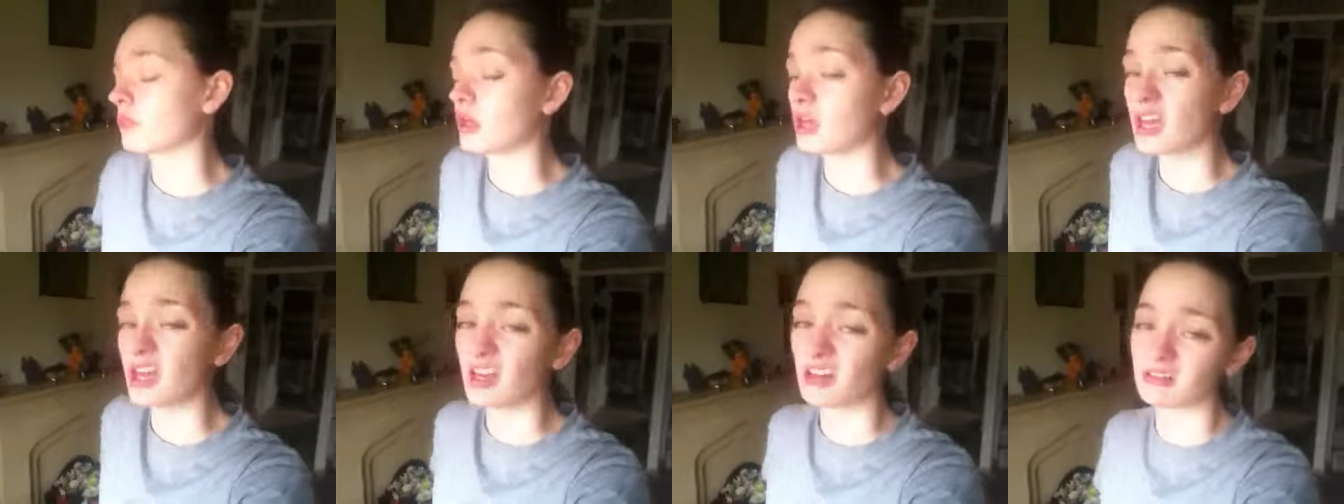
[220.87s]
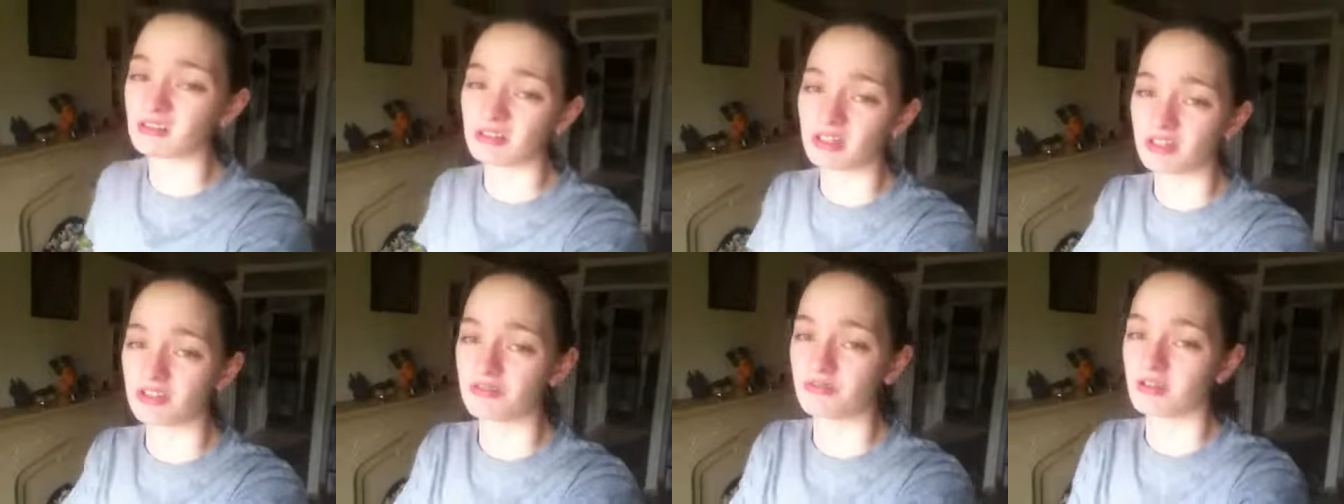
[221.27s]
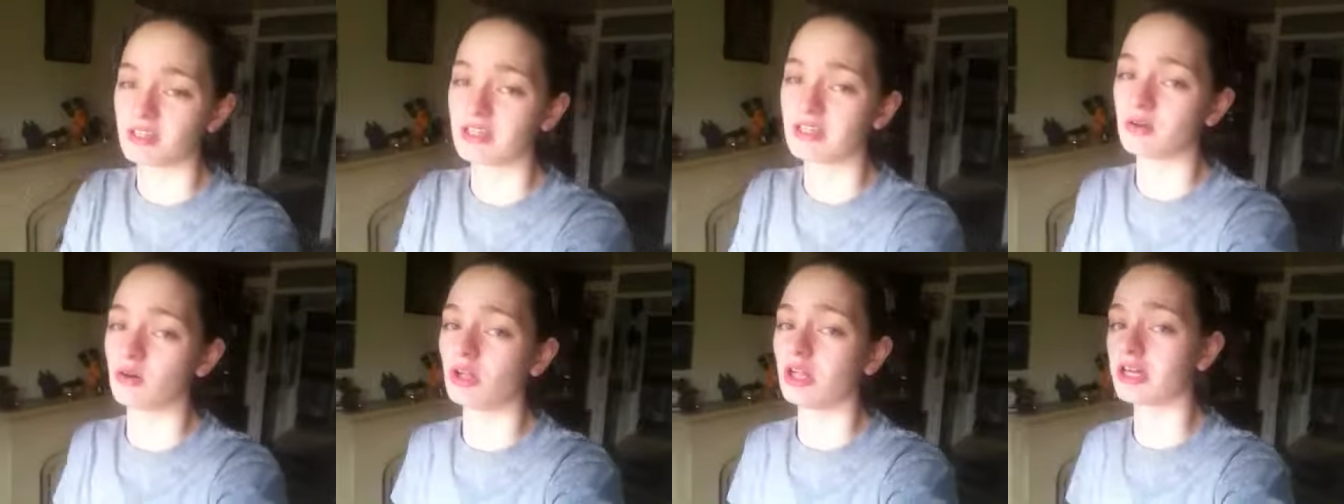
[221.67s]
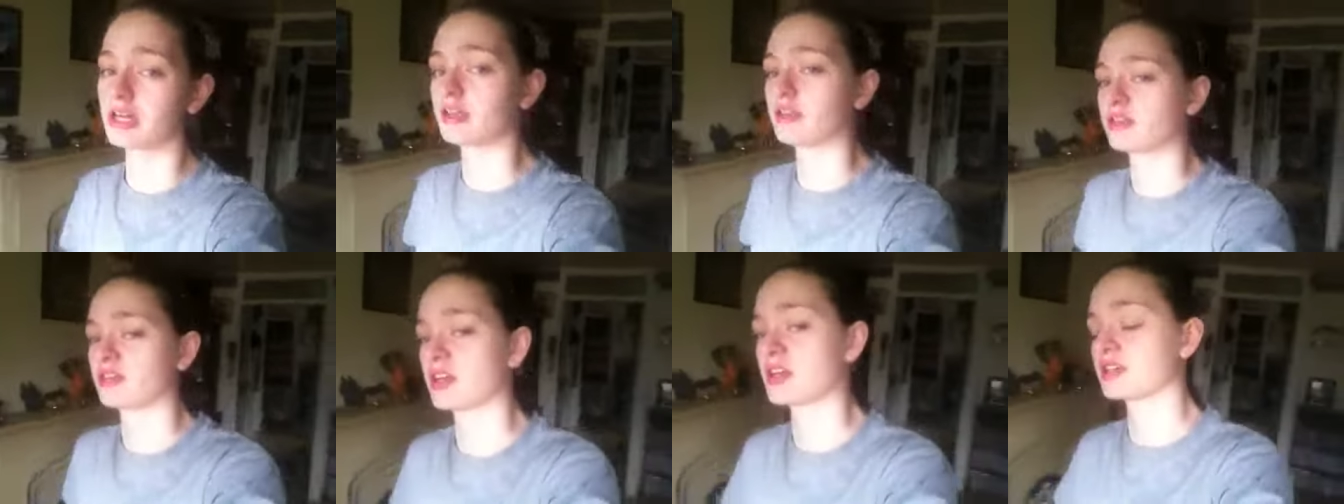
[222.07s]
yeah, that's really all I
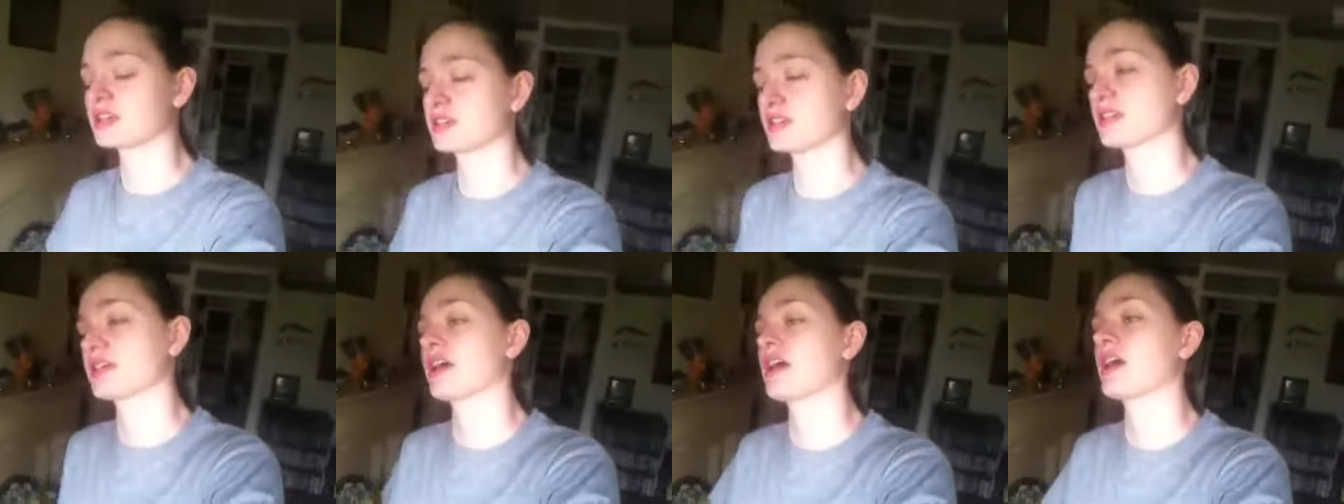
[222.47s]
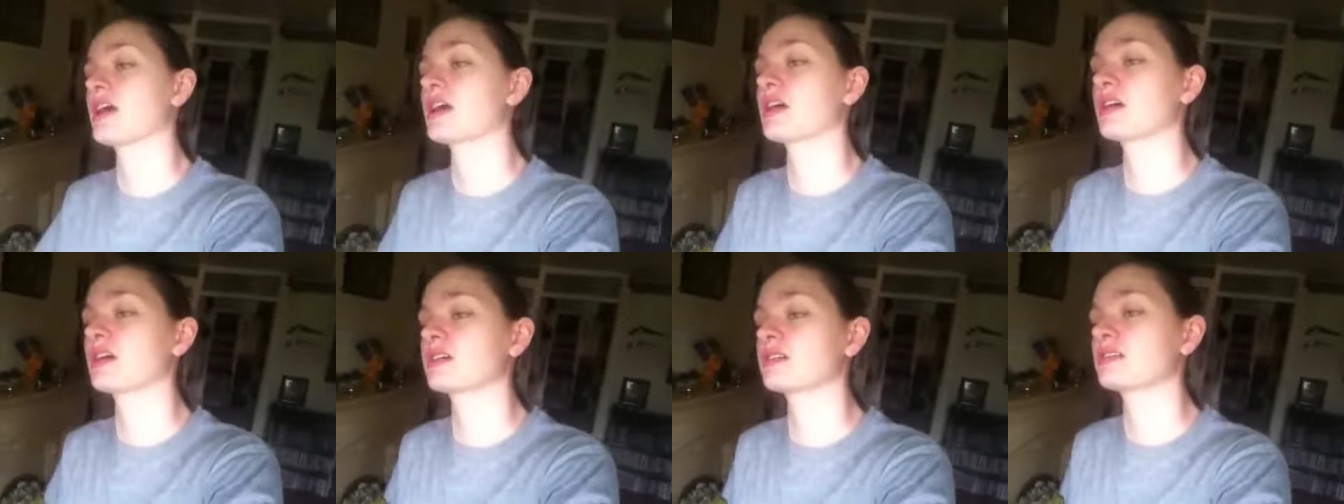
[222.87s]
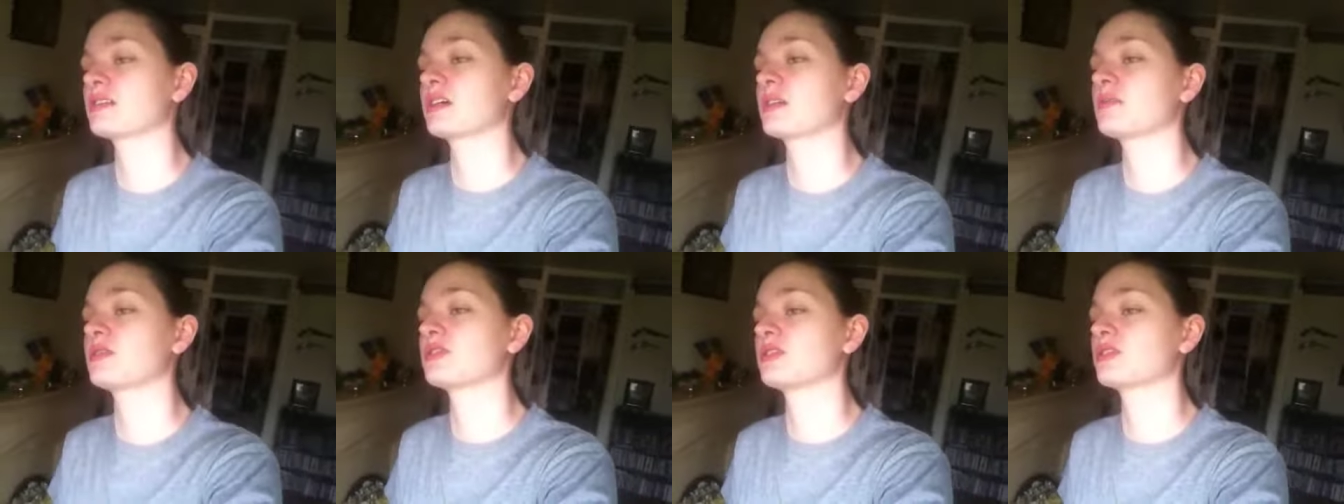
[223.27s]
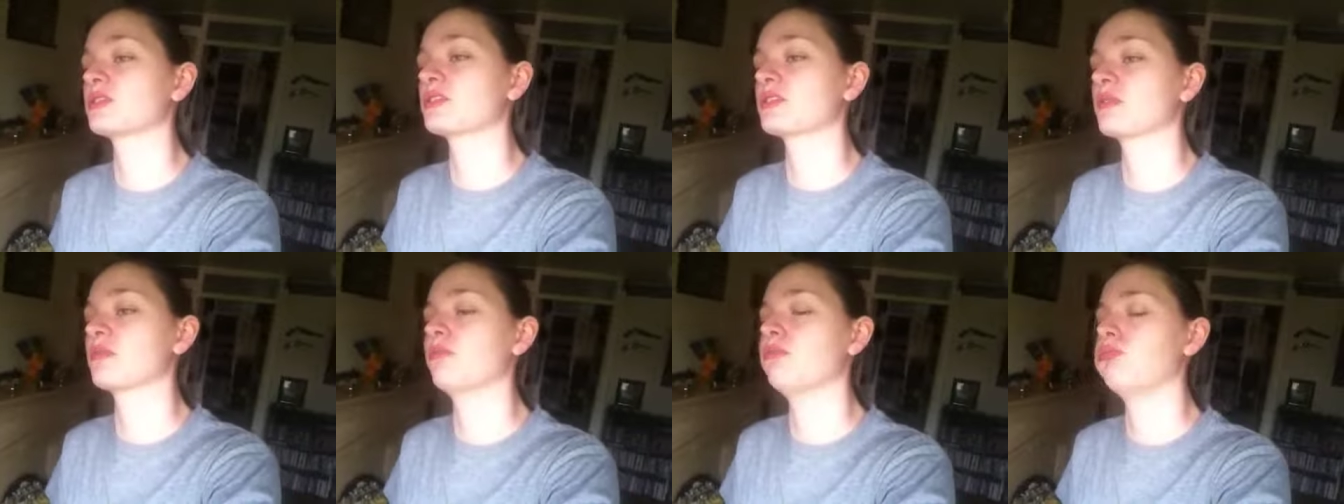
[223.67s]
can think to say, because I
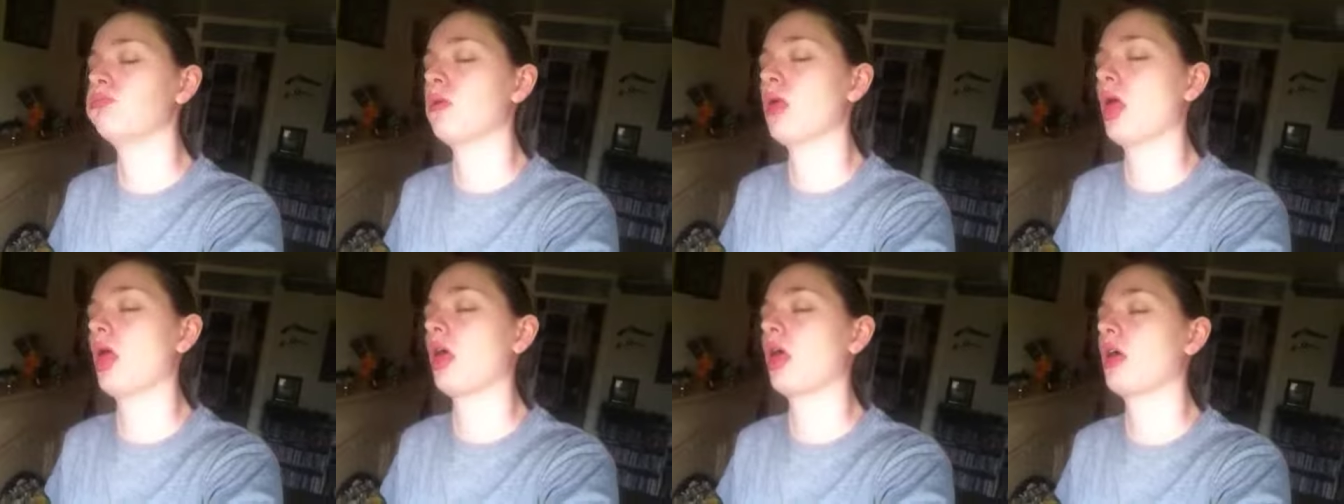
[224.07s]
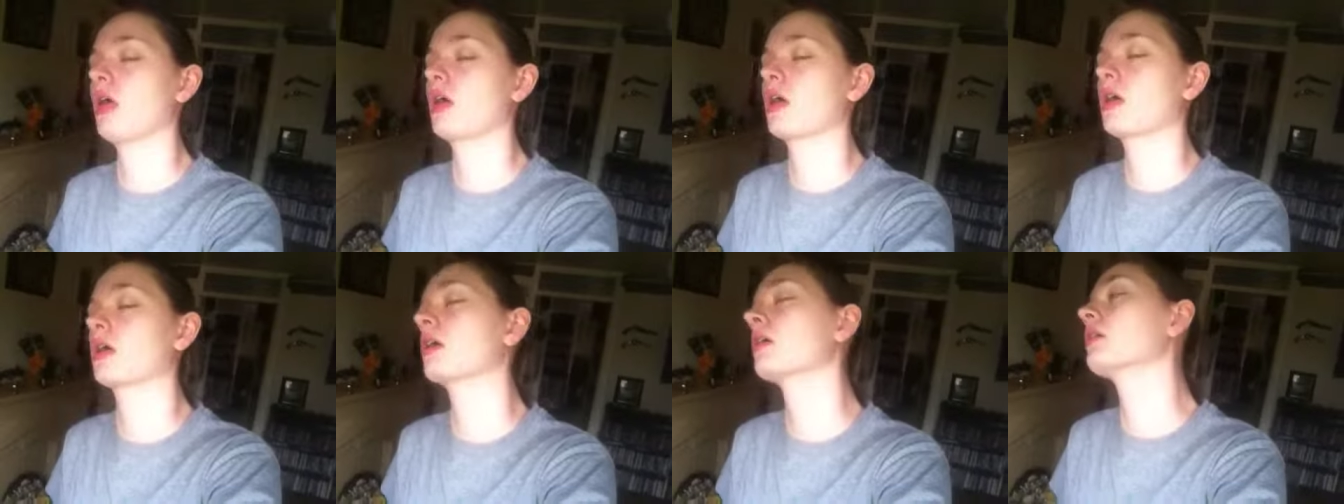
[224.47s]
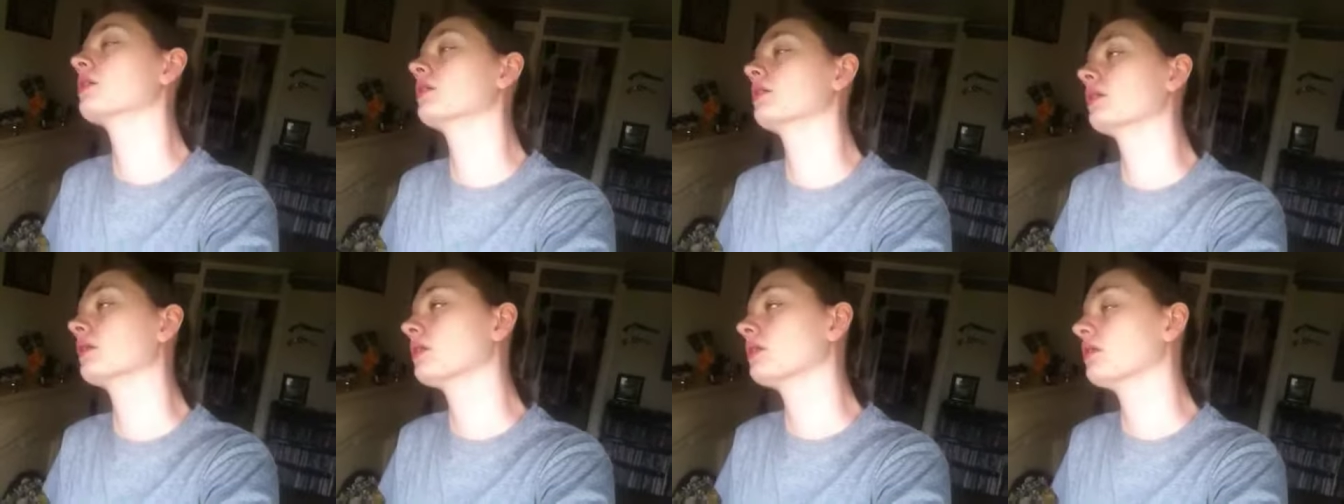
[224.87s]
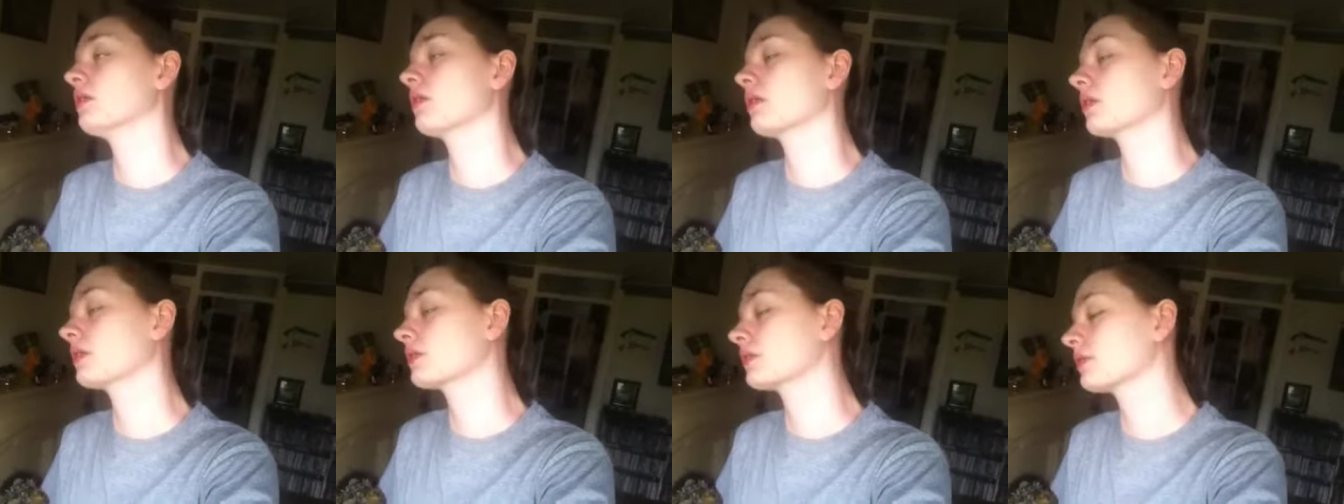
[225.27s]
just, oh,
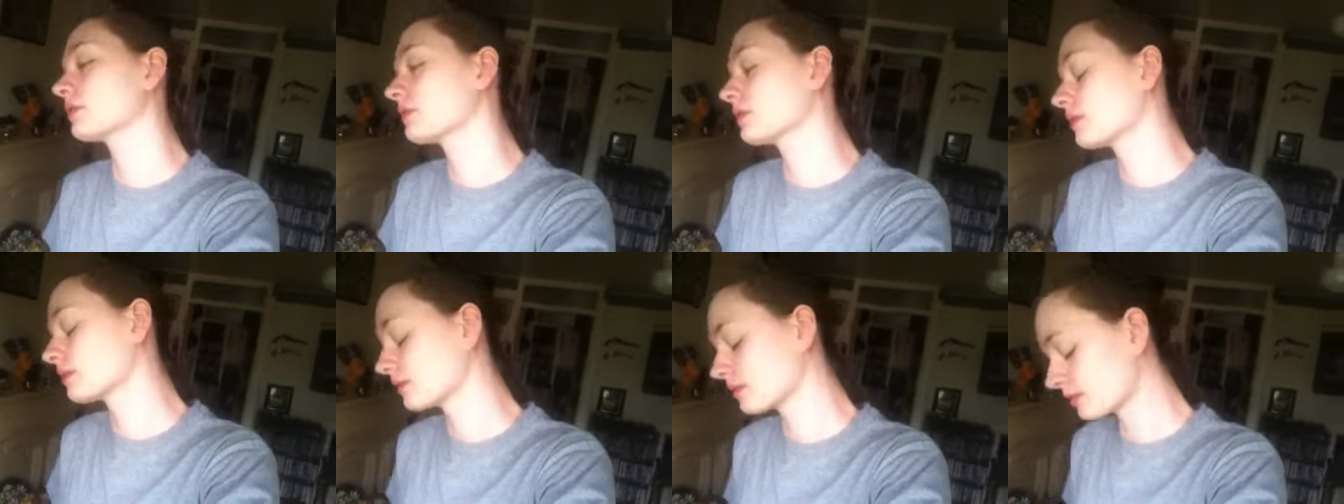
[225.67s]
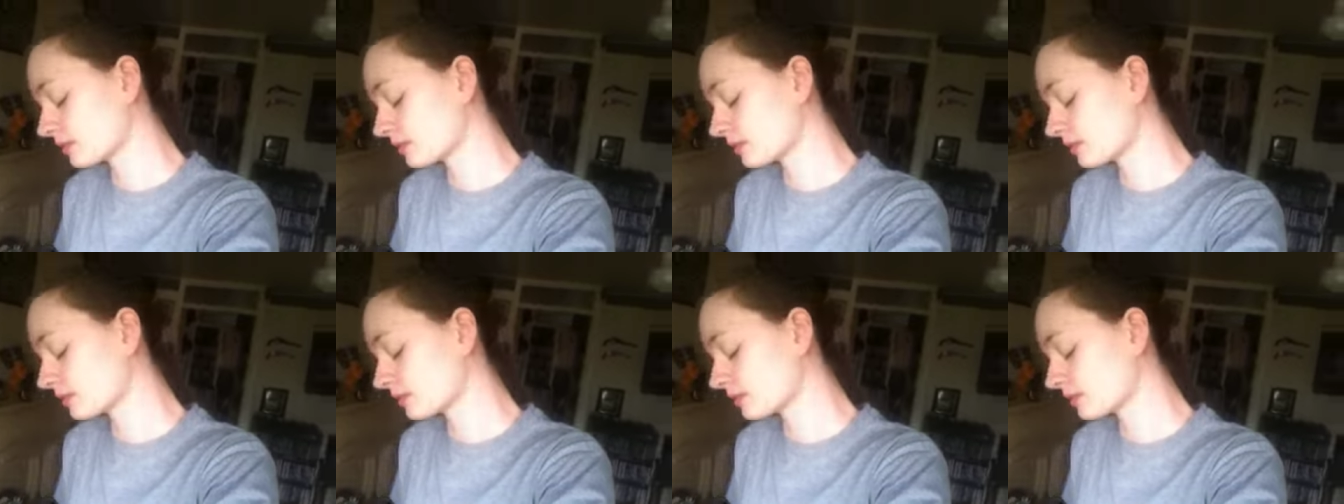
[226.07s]
not good,